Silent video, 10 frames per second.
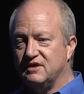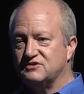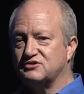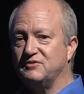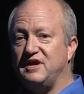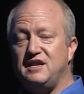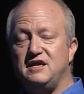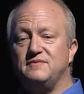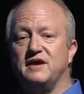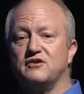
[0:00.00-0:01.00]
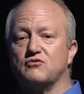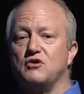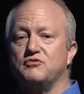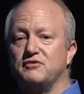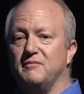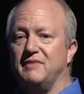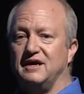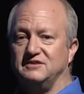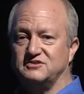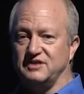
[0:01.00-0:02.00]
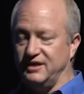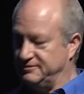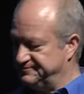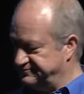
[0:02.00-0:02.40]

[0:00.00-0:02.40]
So they need that growth mindset